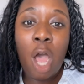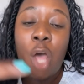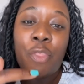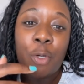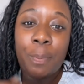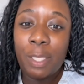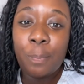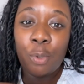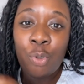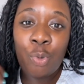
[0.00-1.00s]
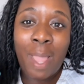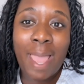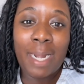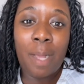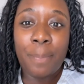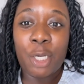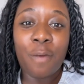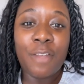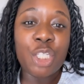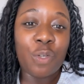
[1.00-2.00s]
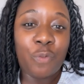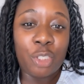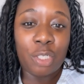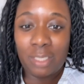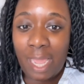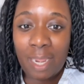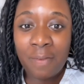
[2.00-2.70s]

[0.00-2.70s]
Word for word: other people who had a bigger vision for their life